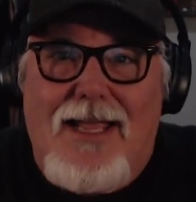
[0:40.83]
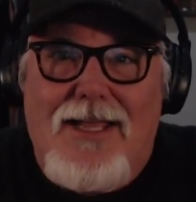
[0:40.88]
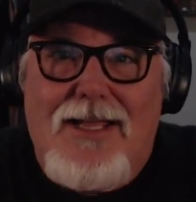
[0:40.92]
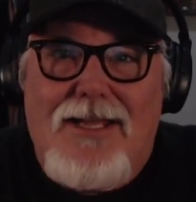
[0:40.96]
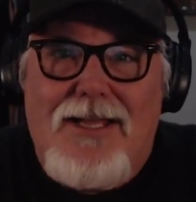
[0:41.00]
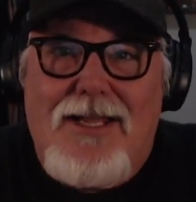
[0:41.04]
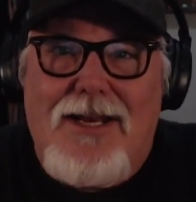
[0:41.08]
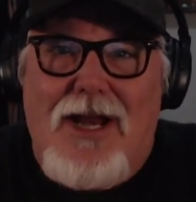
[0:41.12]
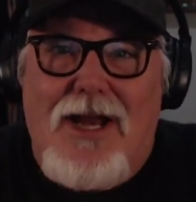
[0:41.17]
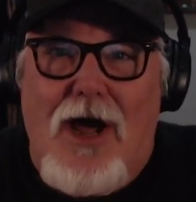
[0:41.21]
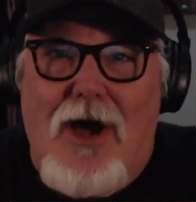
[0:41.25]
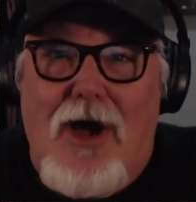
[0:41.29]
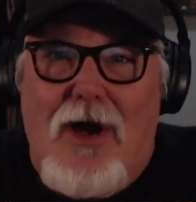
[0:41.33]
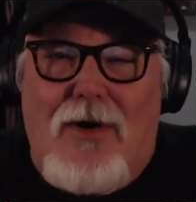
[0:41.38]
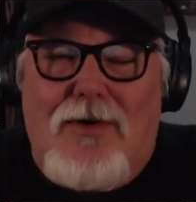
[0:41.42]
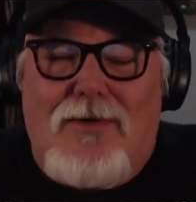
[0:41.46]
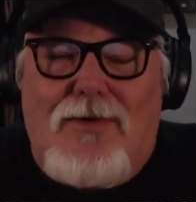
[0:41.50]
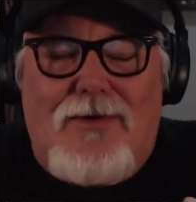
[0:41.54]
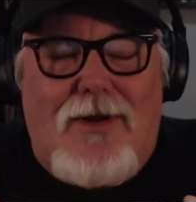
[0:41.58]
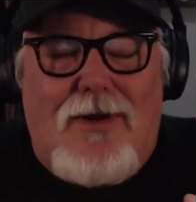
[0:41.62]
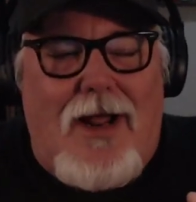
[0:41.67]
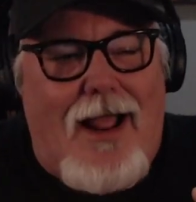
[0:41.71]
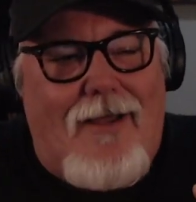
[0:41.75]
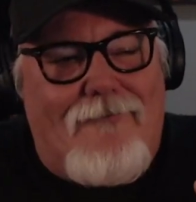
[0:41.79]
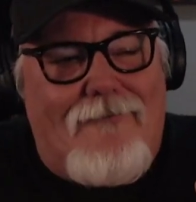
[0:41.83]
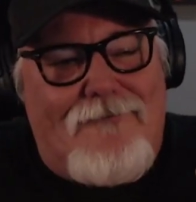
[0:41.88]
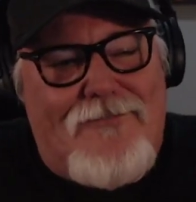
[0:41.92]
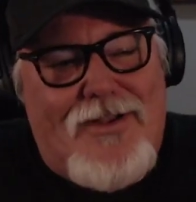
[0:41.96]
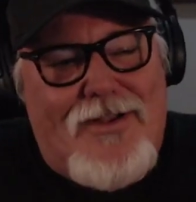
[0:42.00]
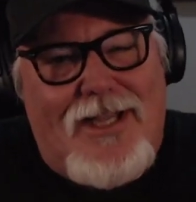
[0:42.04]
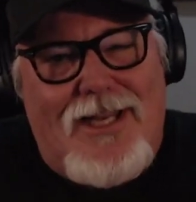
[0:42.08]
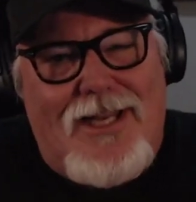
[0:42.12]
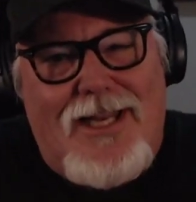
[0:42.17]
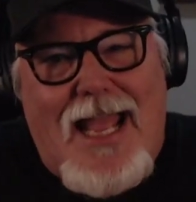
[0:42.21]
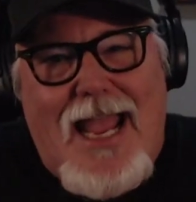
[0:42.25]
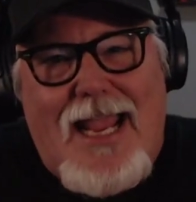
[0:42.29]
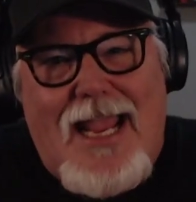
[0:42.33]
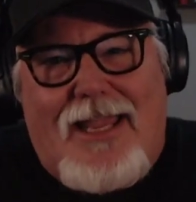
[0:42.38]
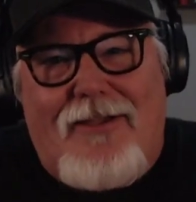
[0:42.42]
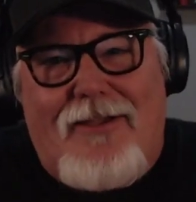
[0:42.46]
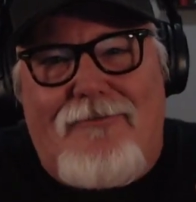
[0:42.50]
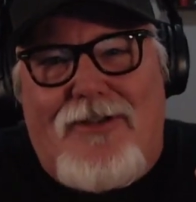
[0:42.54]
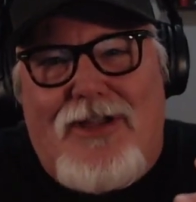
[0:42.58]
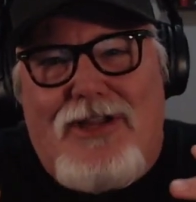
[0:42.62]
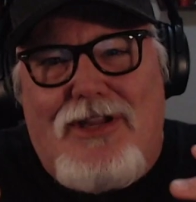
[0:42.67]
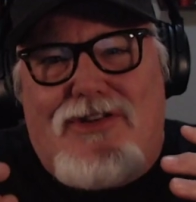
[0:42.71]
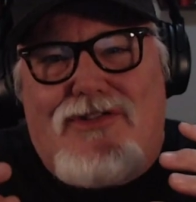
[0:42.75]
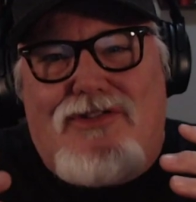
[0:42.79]
you know, I feel like
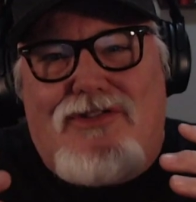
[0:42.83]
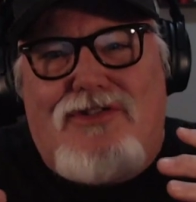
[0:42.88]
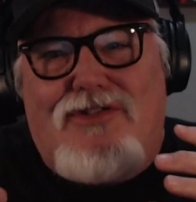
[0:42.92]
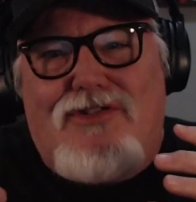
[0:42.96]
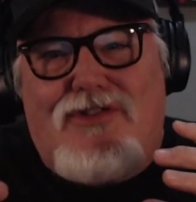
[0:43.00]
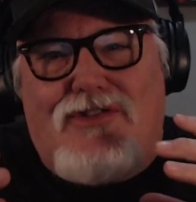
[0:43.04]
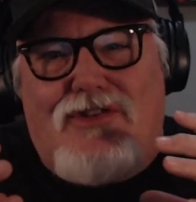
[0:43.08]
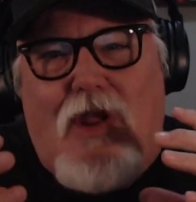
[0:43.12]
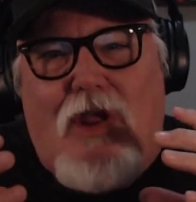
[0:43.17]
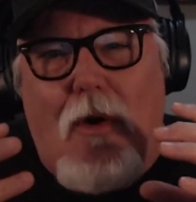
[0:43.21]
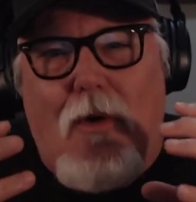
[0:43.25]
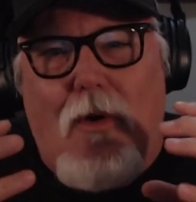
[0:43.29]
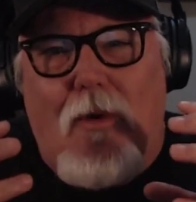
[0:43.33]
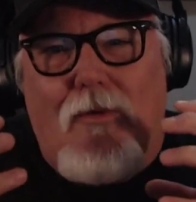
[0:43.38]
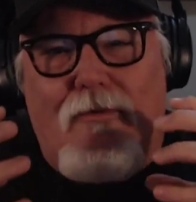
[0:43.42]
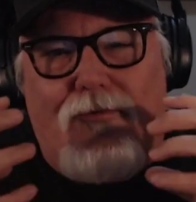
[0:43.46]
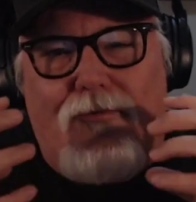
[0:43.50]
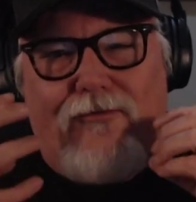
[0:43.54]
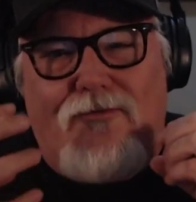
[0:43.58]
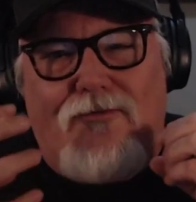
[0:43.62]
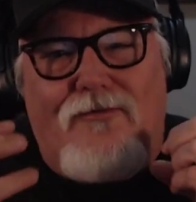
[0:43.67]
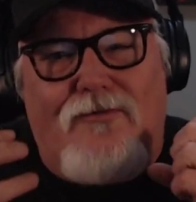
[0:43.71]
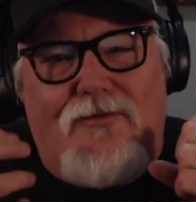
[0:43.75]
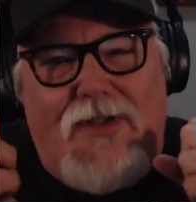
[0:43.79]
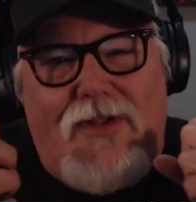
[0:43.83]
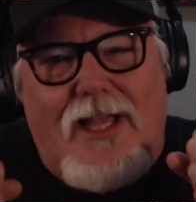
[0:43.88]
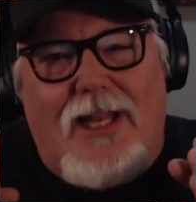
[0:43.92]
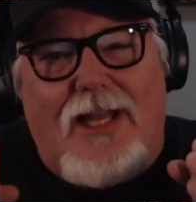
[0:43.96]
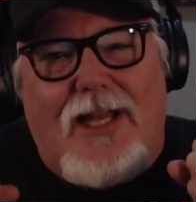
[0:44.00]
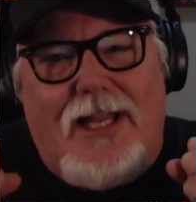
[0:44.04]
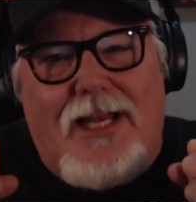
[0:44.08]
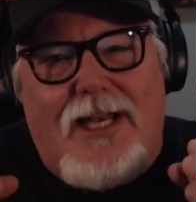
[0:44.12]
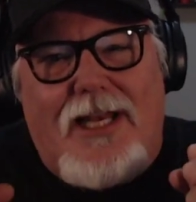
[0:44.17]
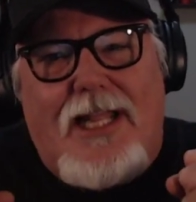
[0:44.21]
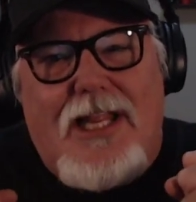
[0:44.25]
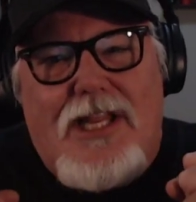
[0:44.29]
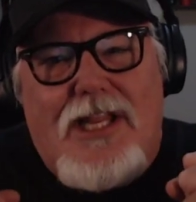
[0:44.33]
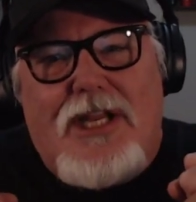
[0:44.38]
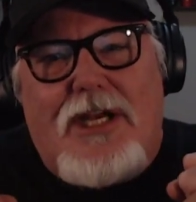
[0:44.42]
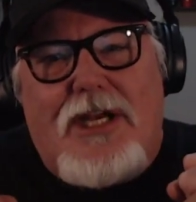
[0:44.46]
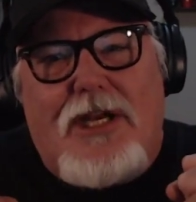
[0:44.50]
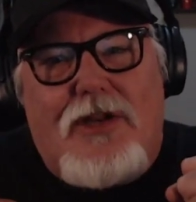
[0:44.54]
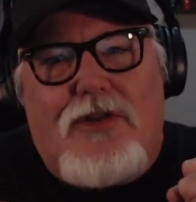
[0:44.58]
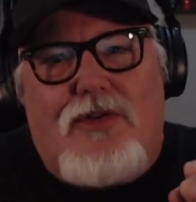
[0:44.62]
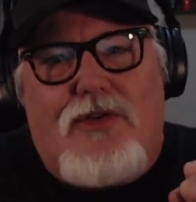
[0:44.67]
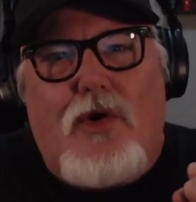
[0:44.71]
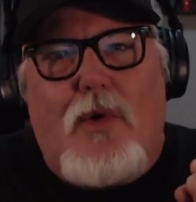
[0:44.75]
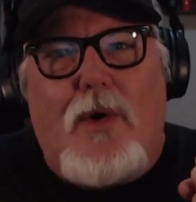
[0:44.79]
if you don't feel it in you
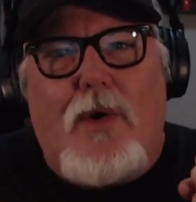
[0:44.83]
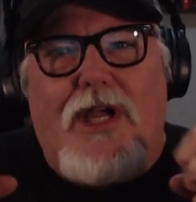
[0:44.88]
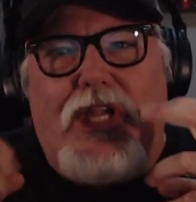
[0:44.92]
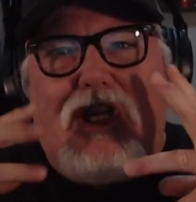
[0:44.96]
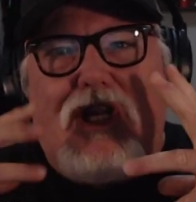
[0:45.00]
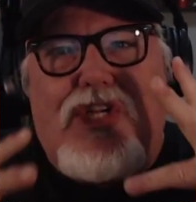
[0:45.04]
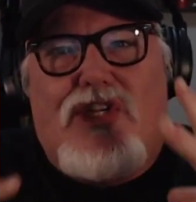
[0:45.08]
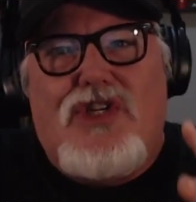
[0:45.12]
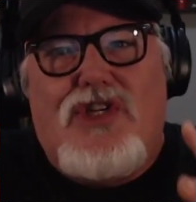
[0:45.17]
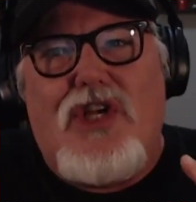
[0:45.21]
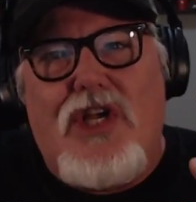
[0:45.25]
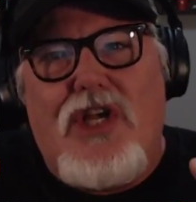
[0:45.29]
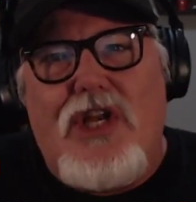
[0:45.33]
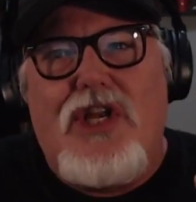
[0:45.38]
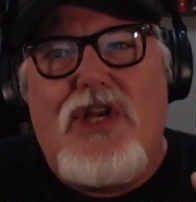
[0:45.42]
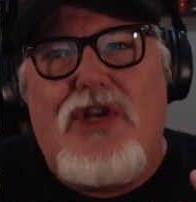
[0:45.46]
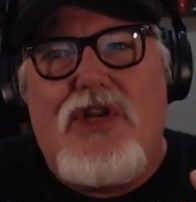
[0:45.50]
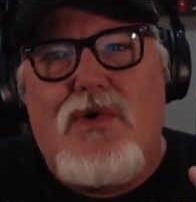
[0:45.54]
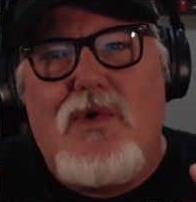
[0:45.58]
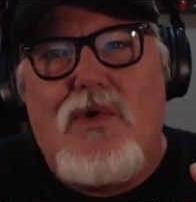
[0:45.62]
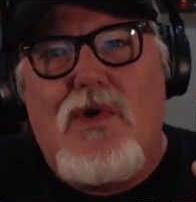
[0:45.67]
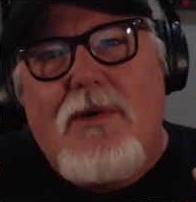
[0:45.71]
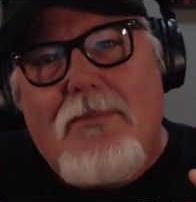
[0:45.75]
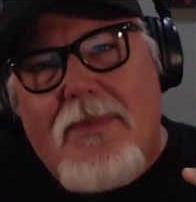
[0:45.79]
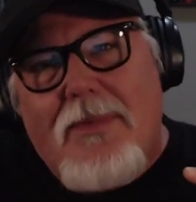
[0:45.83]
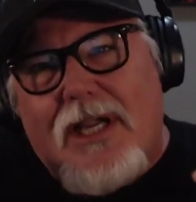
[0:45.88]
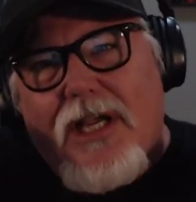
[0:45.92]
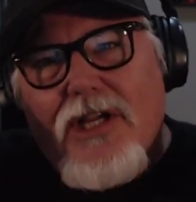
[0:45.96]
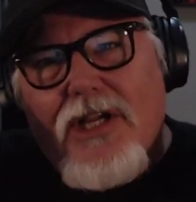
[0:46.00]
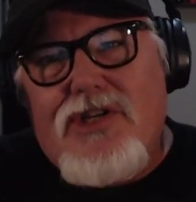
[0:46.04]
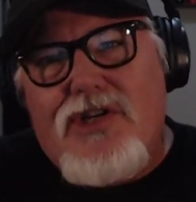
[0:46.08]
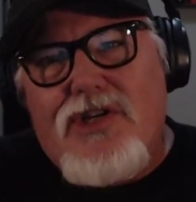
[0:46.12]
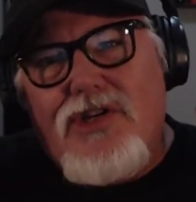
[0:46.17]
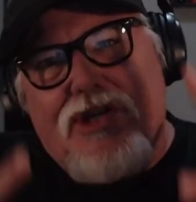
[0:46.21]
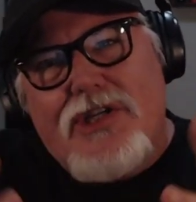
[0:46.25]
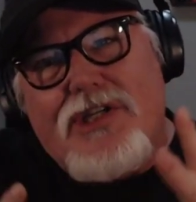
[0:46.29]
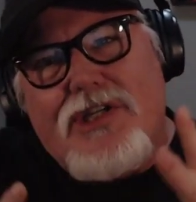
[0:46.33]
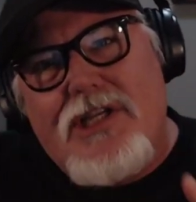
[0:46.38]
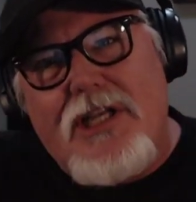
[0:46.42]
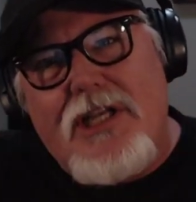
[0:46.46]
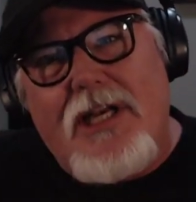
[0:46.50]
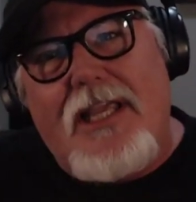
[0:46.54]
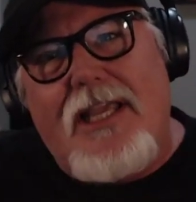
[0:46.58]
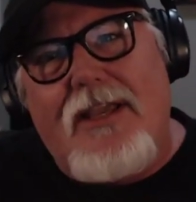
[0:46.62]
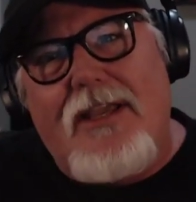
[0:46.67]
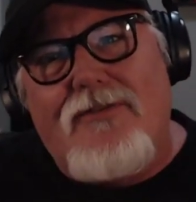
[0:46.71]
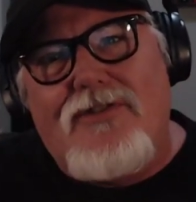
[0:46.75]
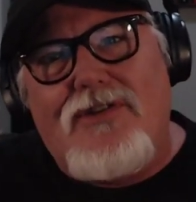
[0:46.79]
to do it, you shouldn't do it because you're just going
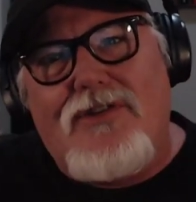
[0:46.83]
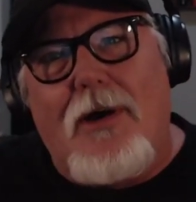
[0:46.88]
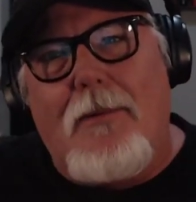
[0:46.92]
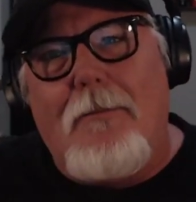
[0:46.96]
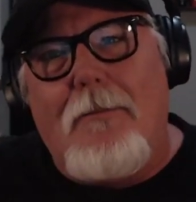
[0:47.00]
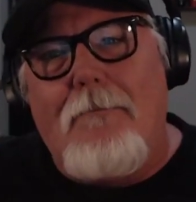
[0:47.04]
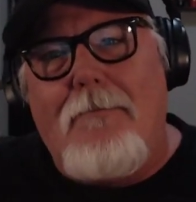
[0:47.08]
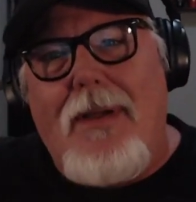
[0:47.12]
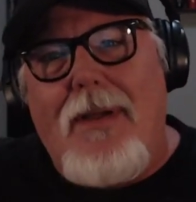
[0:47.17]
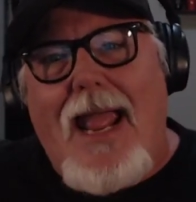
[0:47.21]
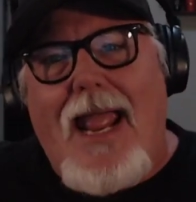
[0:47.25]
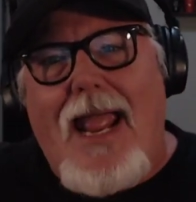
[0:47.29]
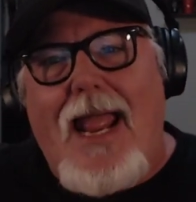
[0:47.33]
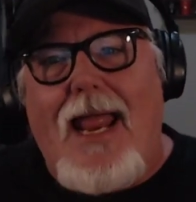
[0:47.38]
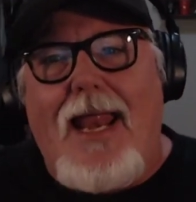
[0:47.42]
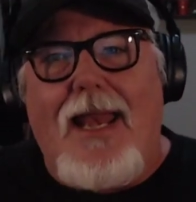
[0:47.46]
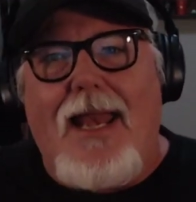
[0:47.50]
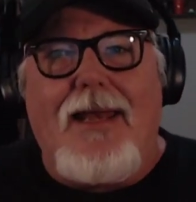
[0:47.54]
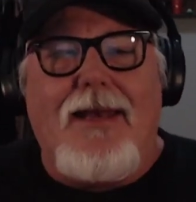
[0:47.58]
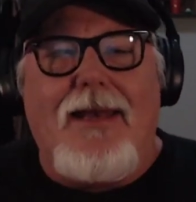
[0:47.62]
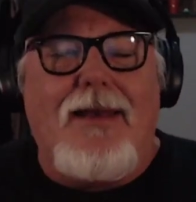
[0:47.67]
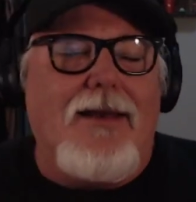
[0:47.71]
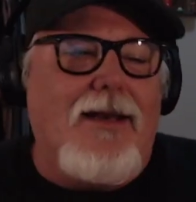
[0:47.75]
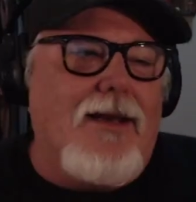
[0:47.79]
to give something bad.